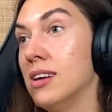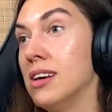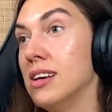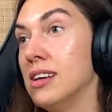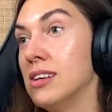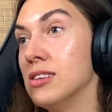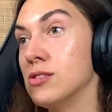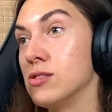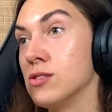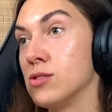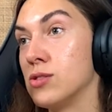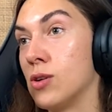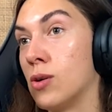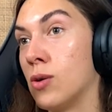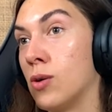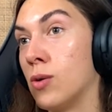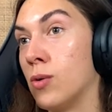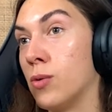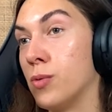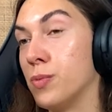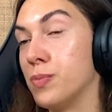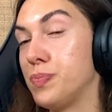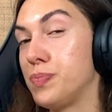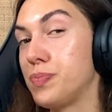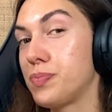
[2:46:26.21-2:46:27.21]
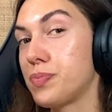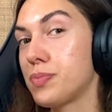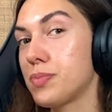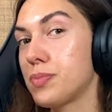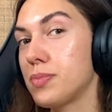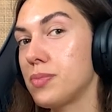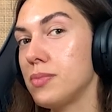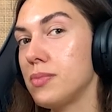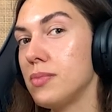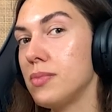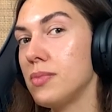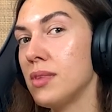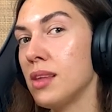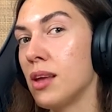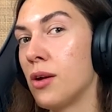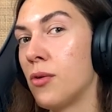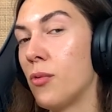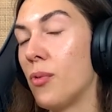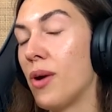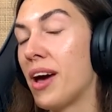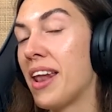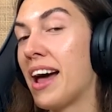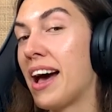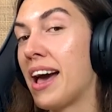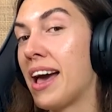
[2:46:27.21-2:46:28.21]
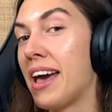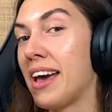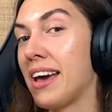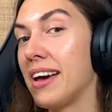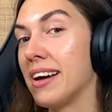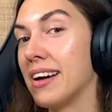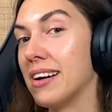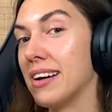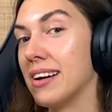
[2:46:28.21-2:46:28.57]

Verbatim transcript: So when I